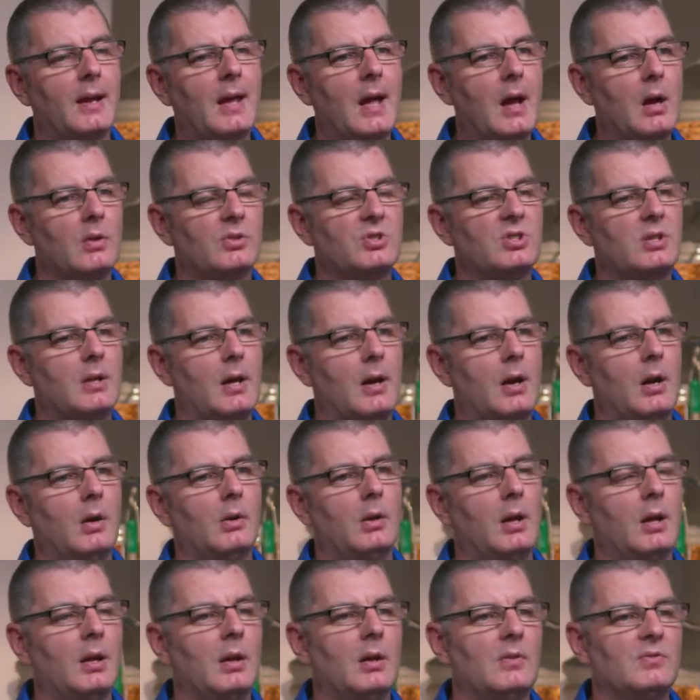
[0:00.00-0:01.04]
counts
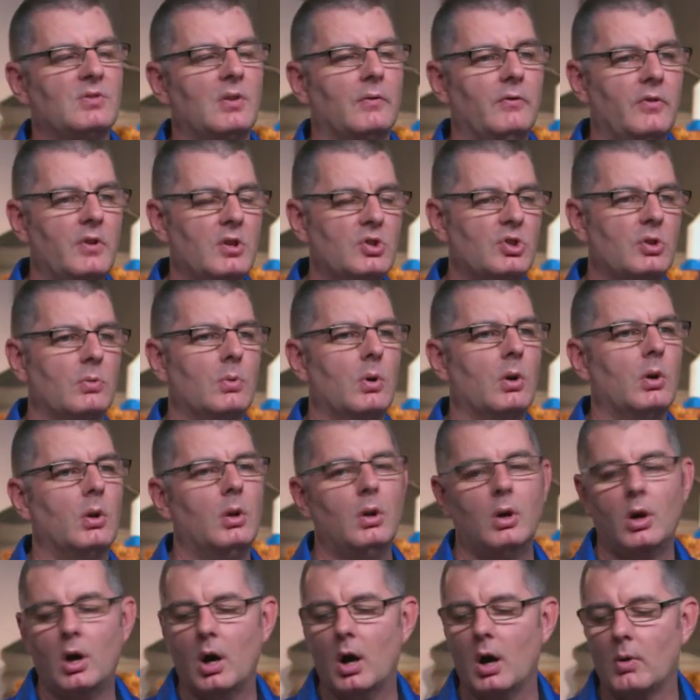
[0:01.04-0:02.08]
down and gives a visual
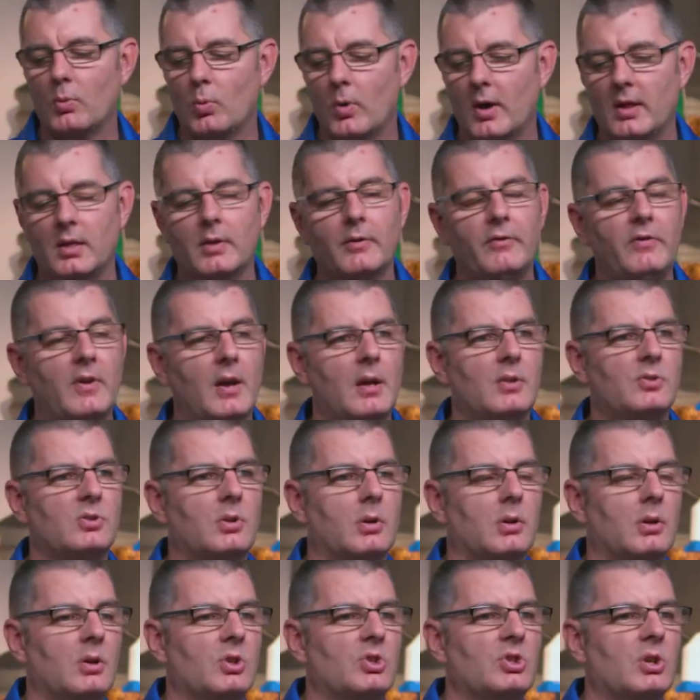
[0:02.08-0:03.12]
on when the fans are
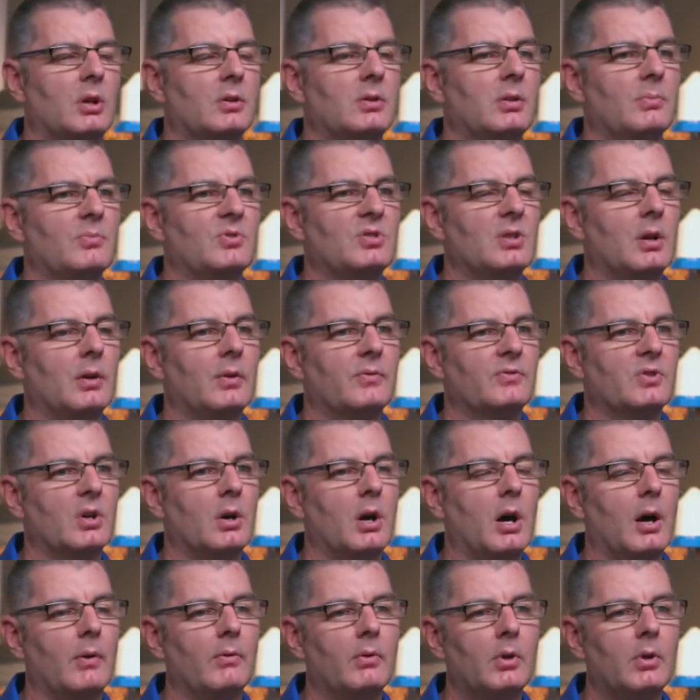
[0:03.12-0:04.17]
going to shut themselves off.